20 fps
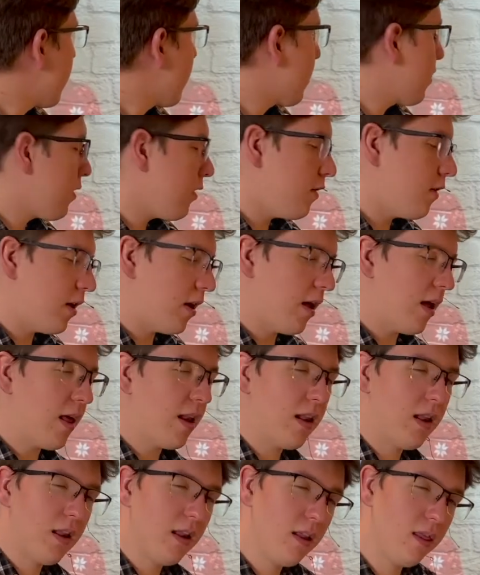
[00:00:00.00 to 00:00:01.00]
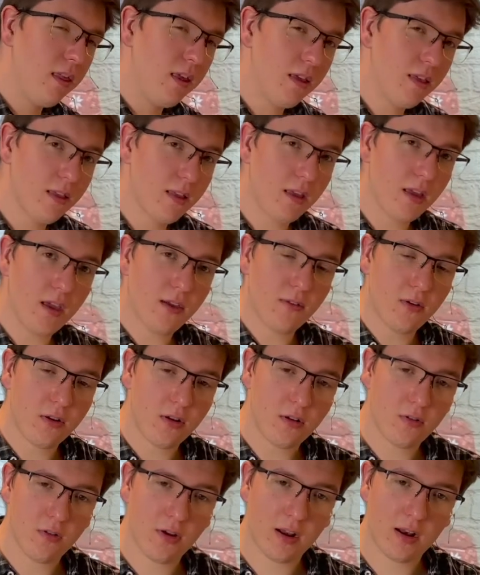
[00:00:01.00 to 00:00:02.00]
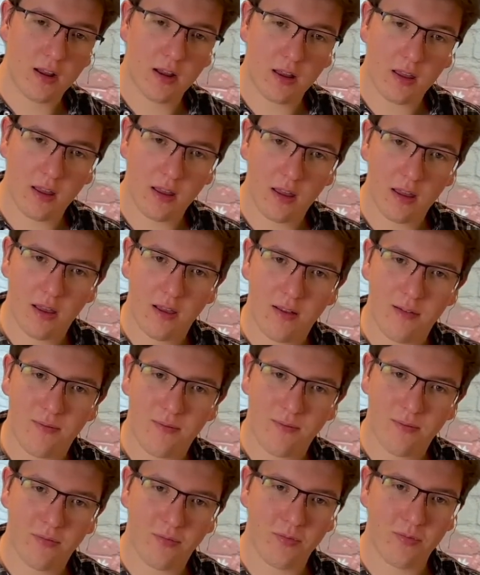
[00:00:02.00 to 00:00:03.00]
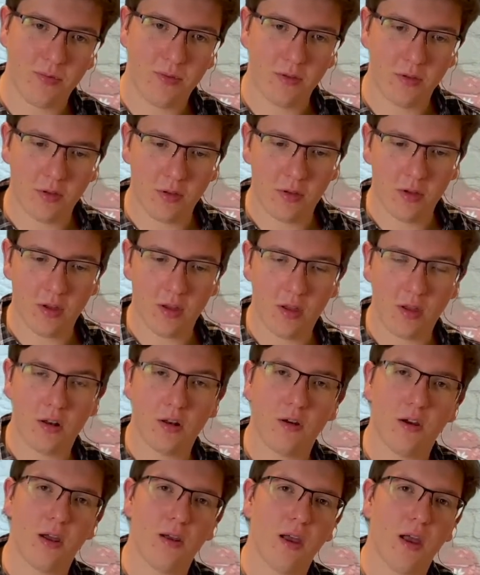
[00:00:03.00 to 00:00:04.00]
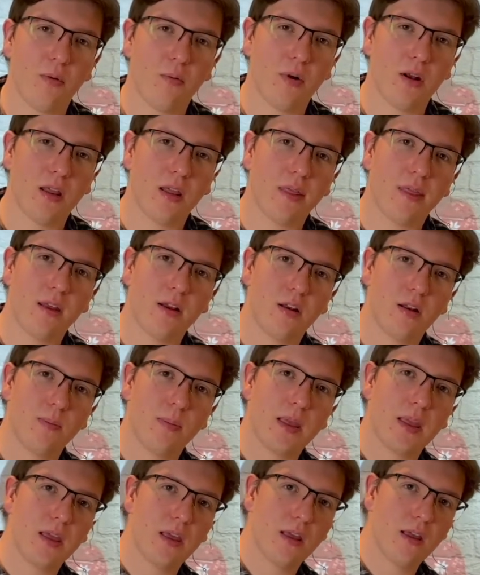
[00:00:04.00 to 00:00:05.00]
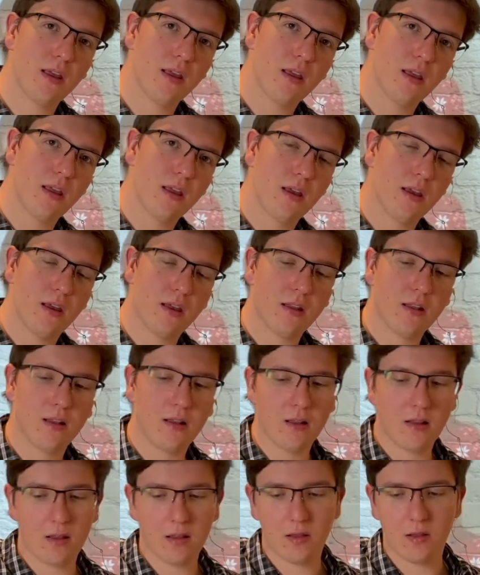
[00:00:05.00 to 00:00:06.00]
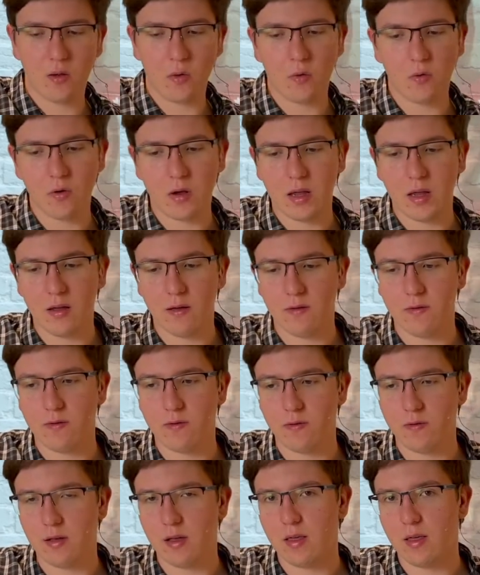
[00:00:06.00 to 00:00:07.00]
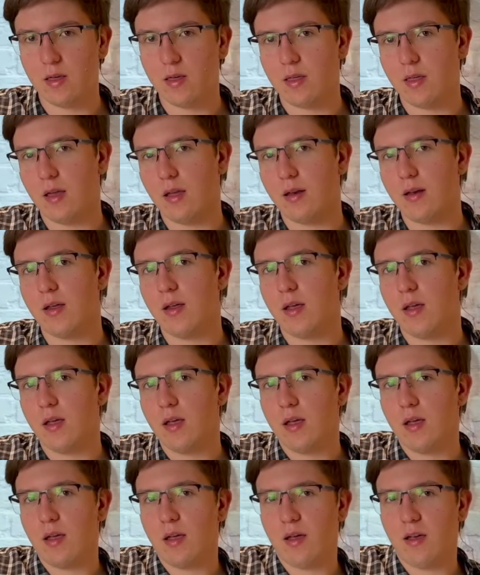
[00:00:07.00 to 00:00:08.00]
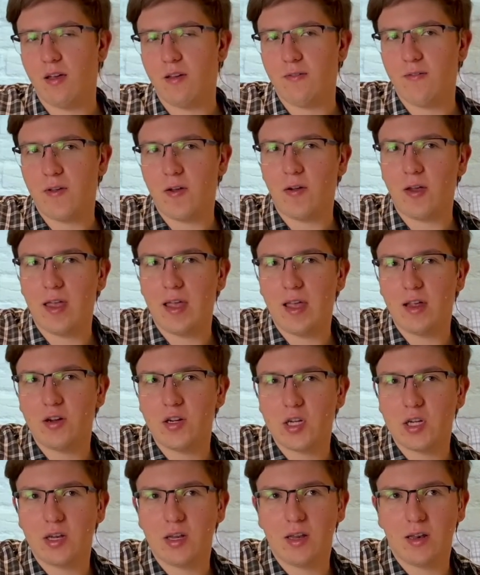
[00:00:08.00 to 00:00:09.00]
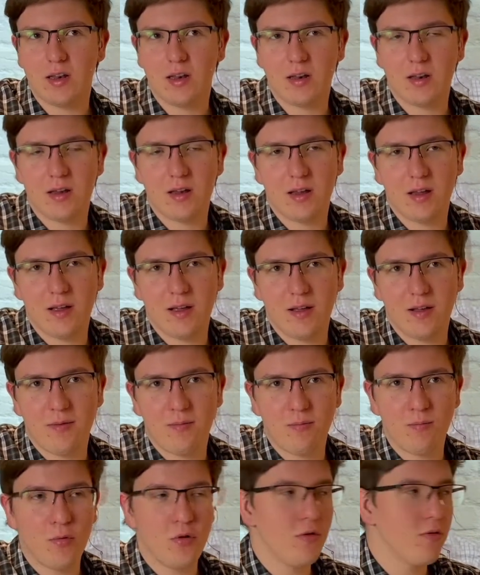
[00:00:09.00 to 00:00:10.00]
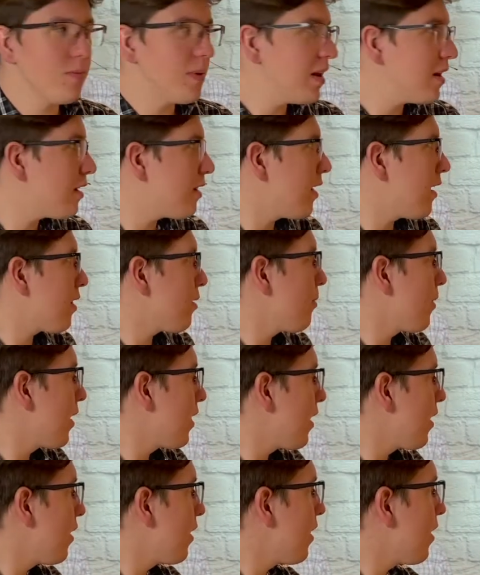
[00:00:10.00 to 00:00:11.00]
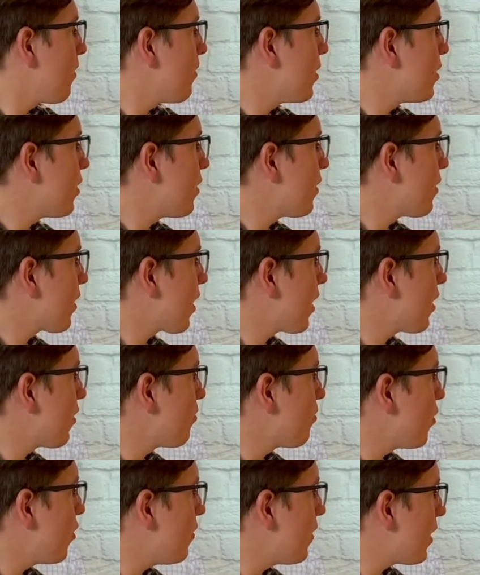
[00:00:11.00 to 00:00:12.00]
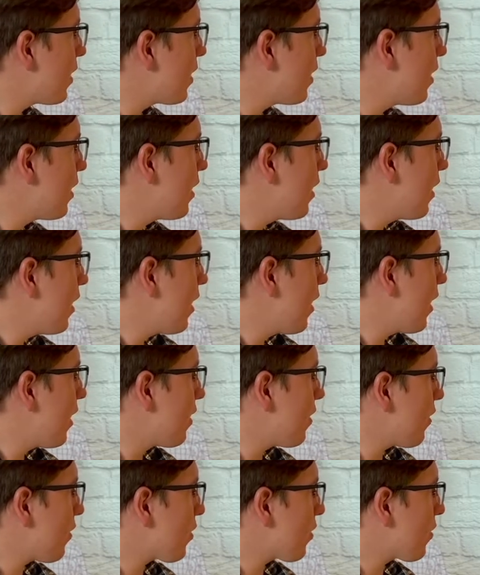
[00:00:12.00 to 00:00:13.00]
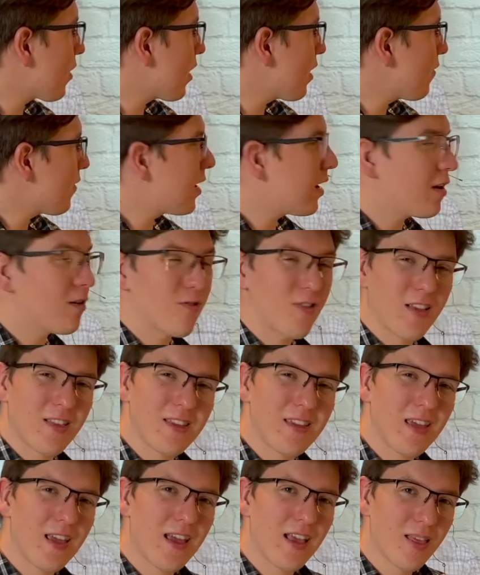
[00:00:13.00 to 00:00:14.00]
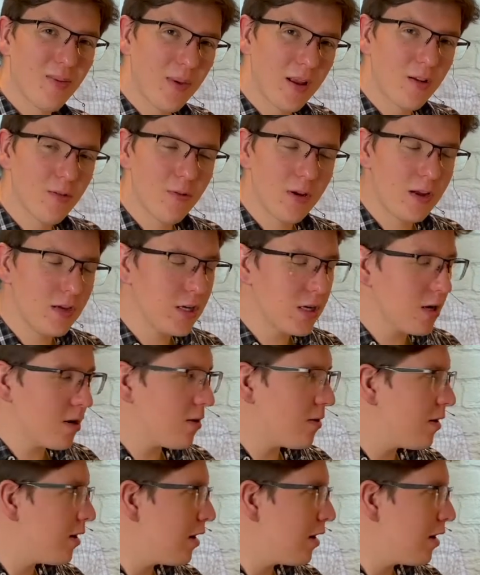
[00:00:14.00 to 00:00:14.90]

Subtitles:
so I edited these together to try to, I wanted there to be a degree of, as I said, variation and movement. That's why the images are kind of moving. It's also kind of an interesting aspect ratio.